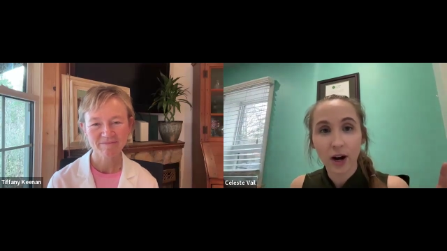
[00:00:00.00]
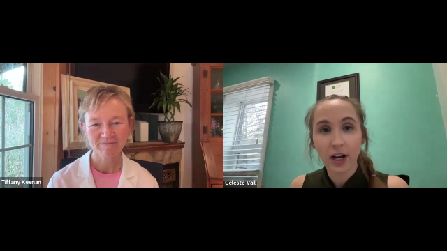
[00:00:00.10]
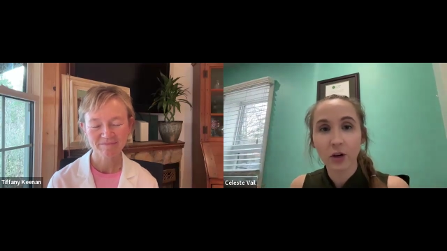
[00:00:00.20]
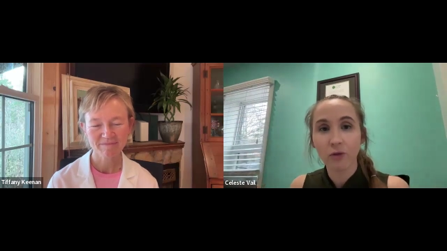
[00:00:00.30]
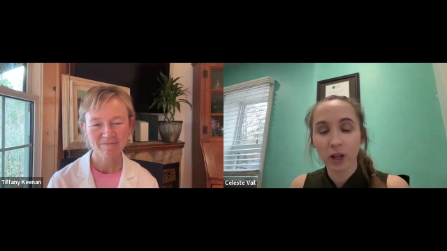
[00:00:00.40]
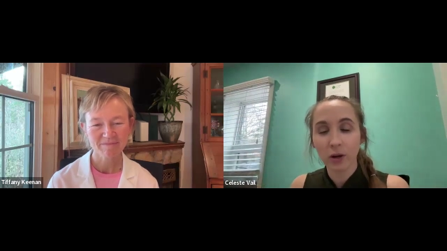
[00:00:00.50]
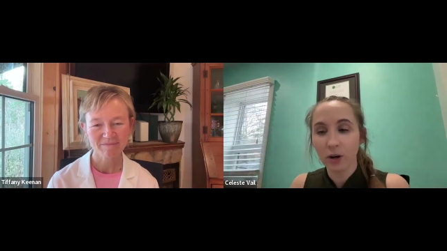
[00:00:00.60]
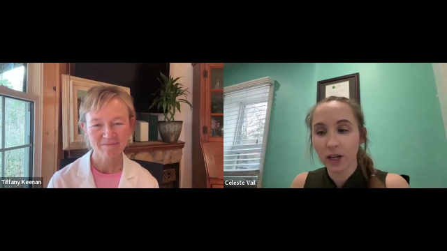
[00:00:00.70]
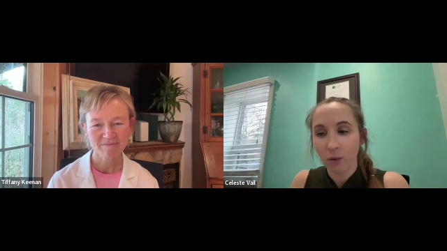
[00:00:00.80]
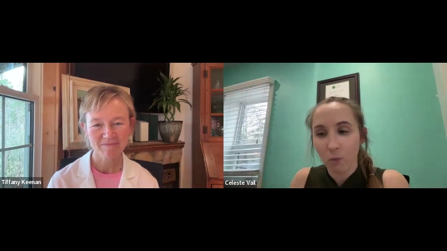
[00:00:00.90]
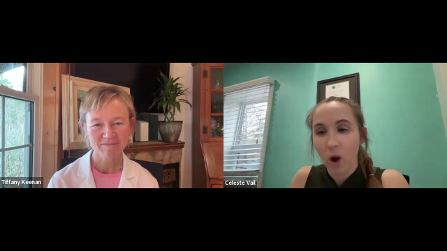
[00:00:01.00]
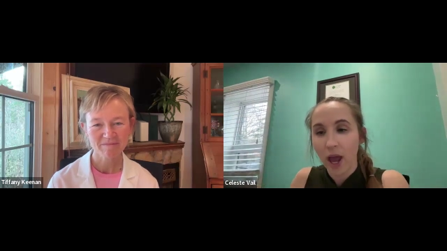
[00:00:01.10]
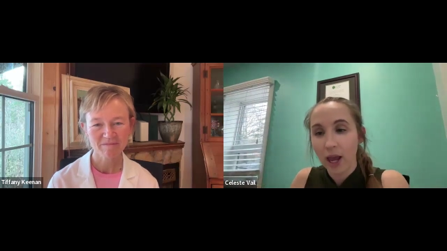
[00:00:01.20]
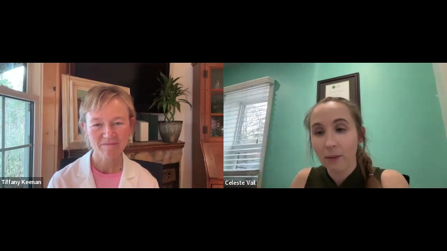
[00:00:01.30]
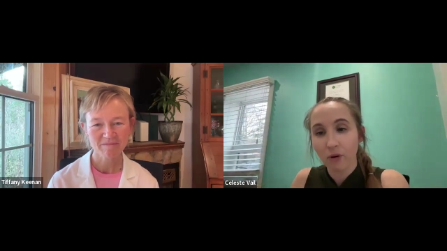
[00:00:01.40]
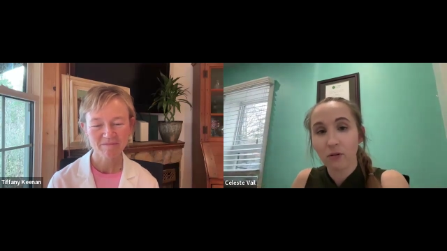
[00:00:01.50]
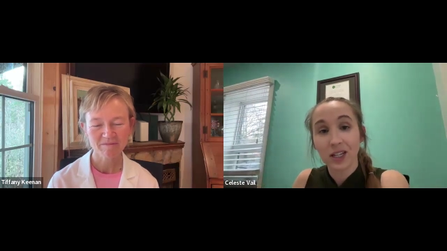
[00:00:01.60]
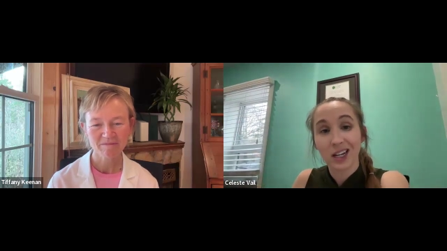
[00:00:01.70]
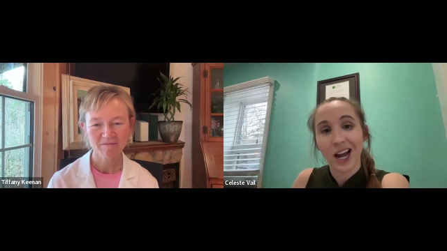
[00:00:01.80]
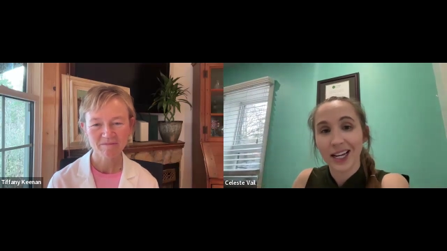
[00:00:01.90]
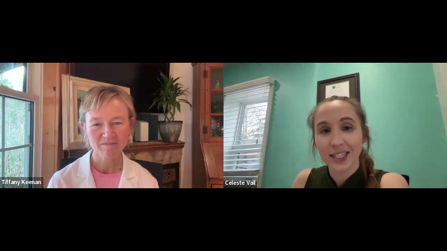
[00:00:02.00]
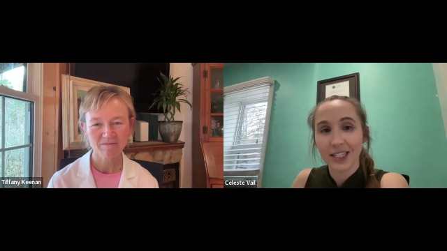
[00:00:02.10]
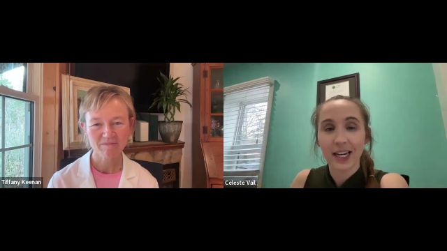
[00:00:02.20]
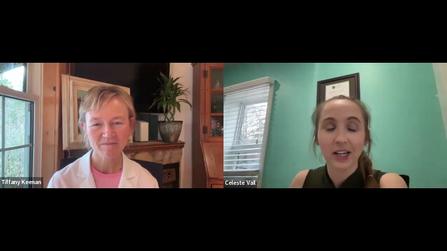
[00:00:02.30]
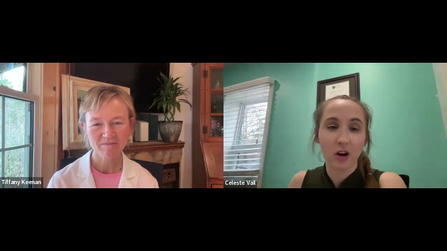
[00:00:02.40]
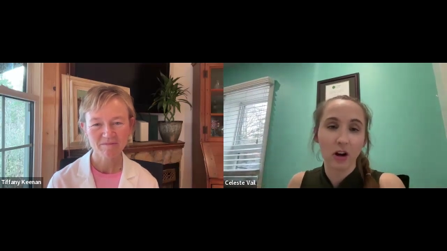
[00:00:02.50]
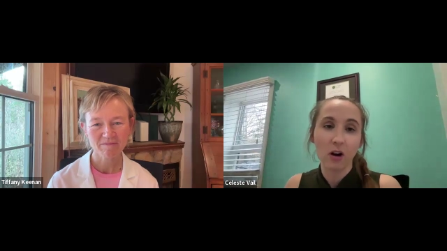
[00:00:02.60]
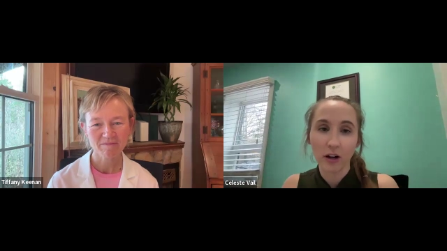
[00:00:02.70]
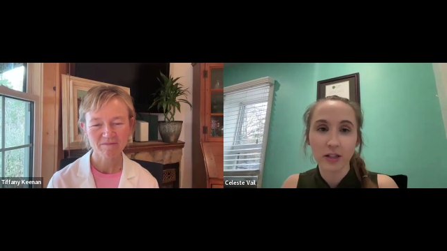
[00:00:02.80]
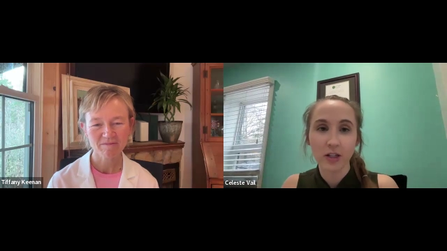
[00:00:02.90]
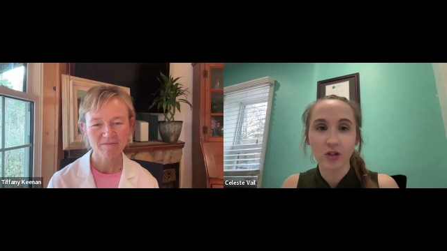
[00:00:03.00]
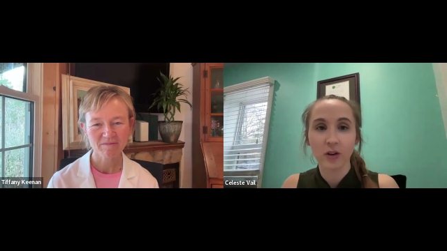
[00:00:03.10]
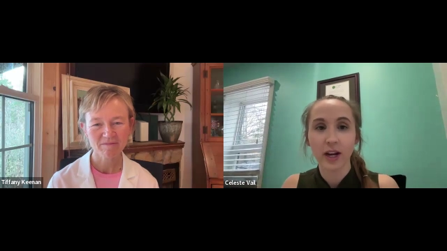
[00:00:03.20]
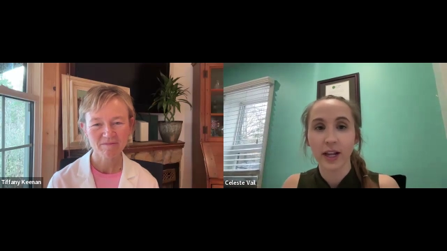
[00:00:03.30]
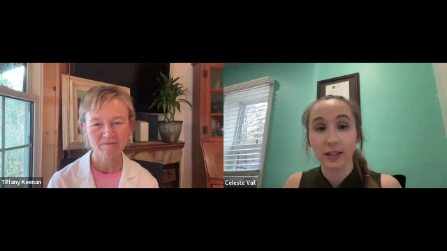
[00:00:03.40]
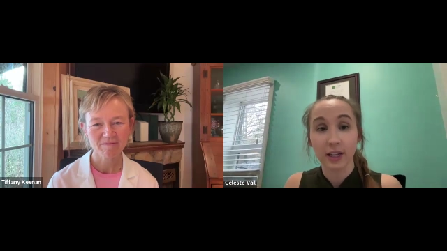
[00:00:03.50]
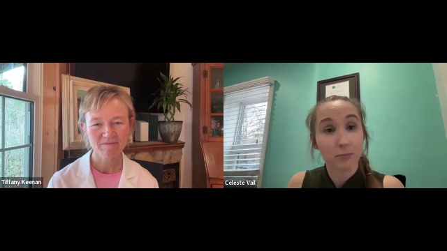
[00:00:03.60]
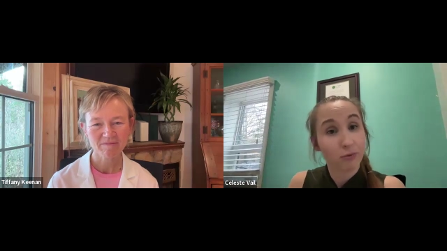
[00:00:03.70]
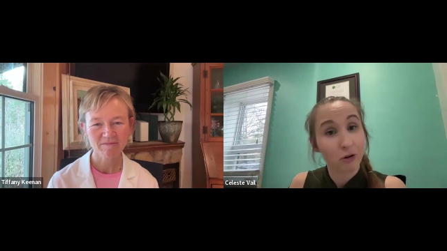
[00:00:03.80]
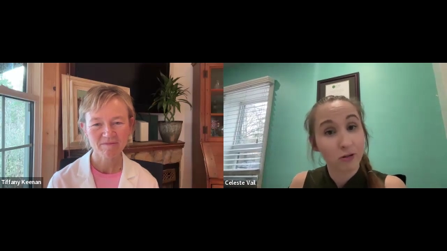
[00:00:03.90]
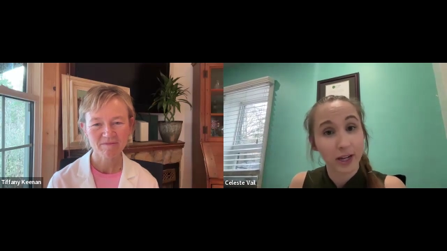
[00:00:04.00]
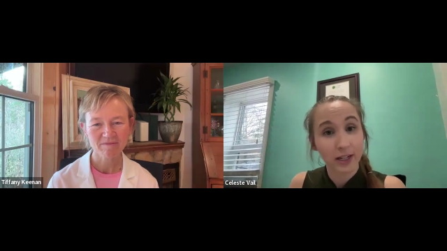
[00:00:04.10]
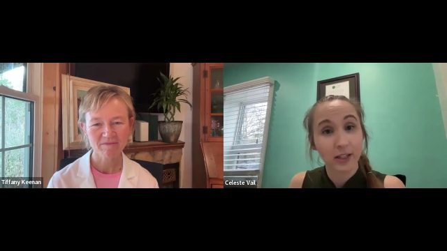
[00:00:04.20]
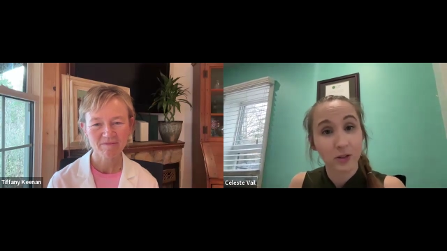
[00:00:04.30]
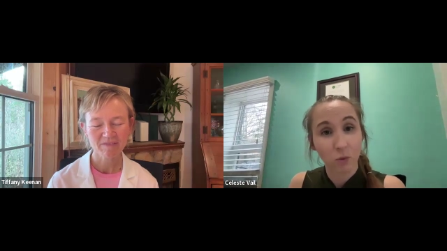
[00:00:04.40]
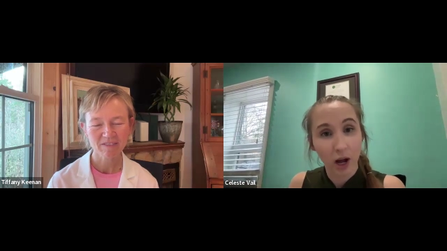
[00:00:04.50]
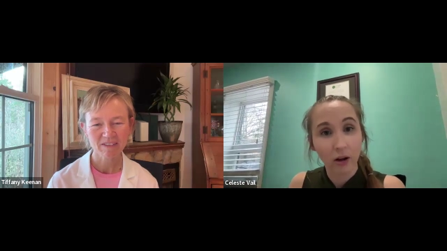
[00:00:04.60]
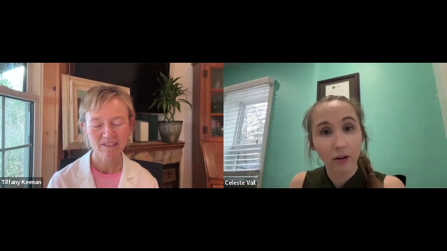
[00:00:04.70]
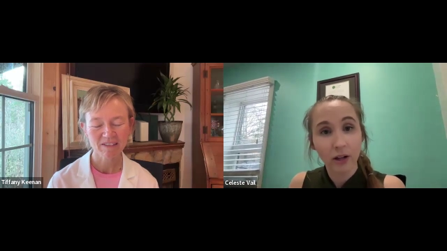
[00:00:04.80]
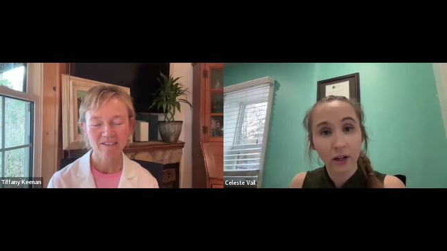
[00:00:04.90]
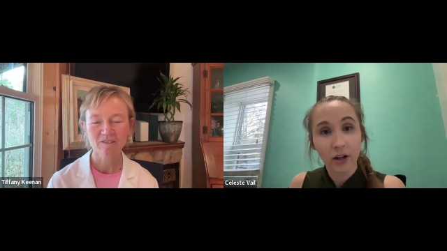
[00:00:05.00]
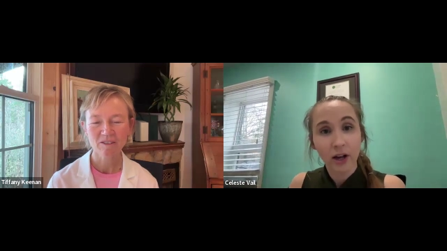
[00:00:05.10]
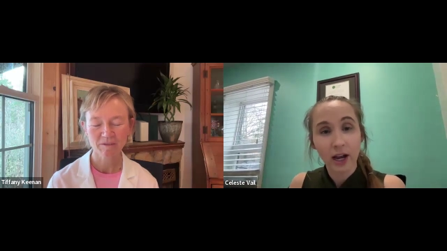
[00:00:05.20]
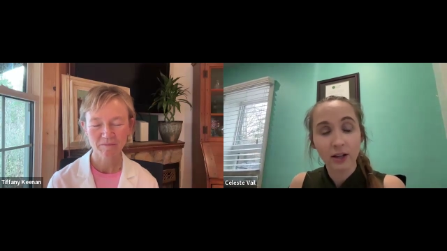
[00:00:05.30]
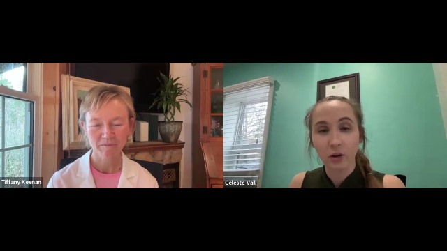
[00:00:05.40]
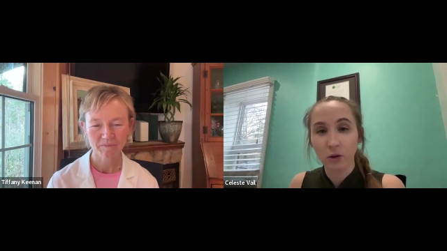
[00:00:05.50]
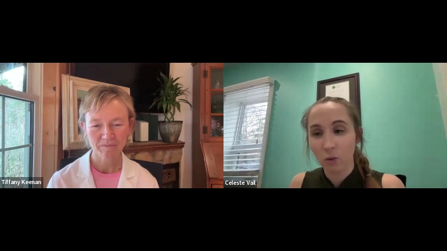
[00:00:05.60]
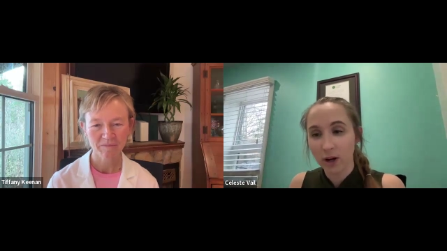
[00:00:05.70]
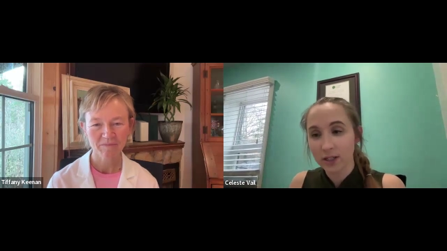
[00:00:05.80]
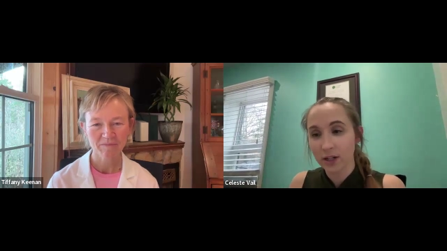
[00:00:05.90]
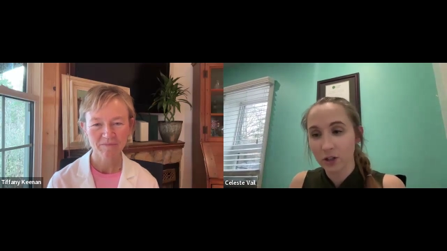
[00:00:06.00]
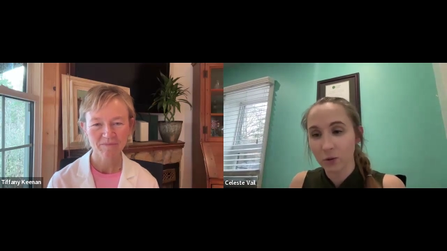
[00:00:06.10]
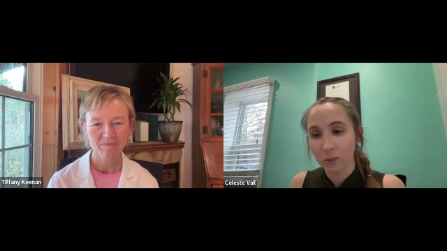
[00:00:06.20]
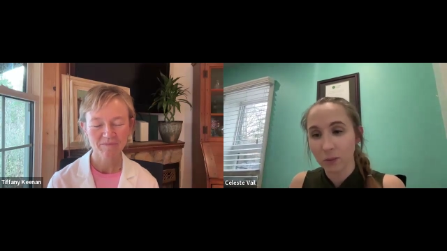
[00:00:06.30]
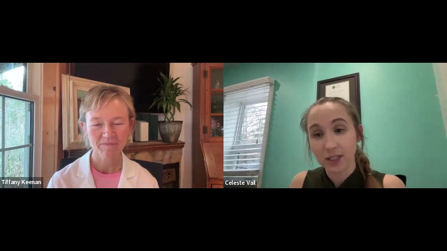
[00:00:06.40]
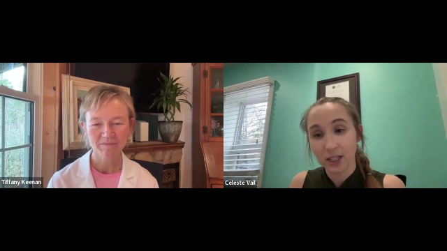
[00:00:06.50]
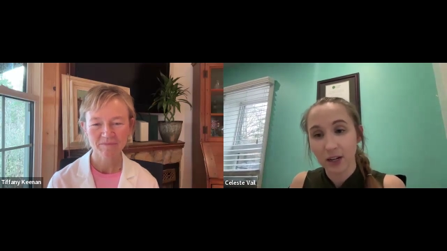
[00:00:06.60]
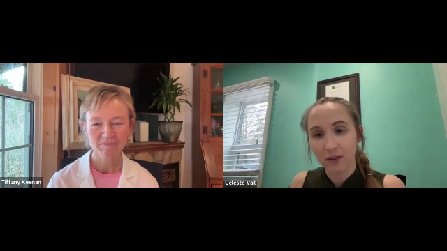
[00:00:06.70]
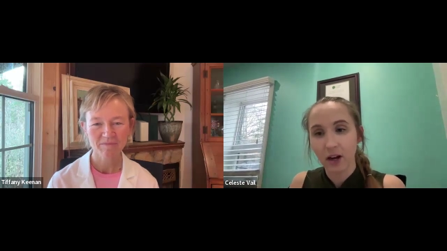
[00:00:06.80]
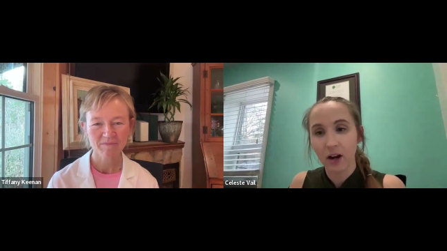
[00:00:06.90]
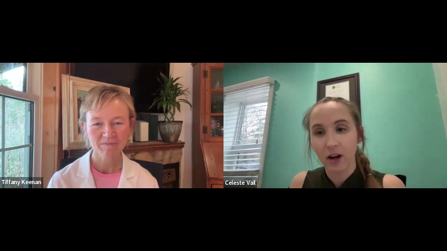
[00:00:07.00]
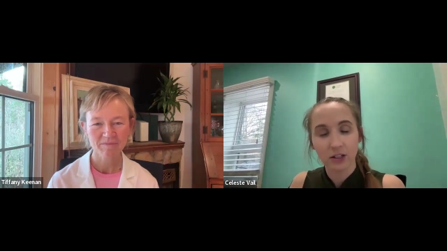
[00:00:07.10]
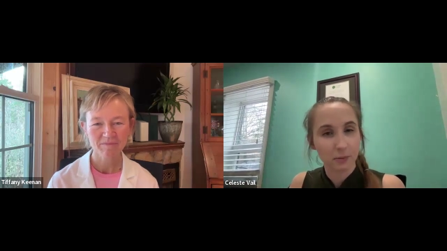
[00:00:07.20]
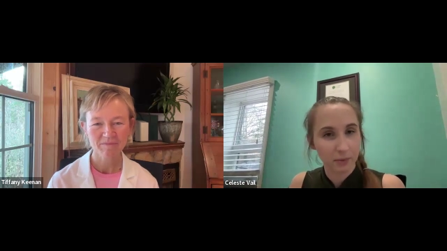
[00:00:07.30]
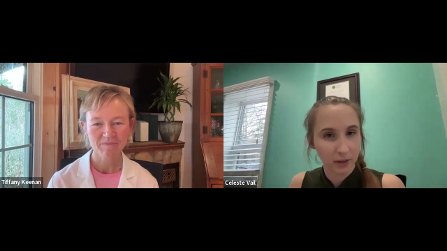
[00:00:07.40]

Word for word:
Speaker 1: right? And you really want to get whey protein isolate, not concentrate. It's less processed as well. And so the ones that are sweetened with stevia are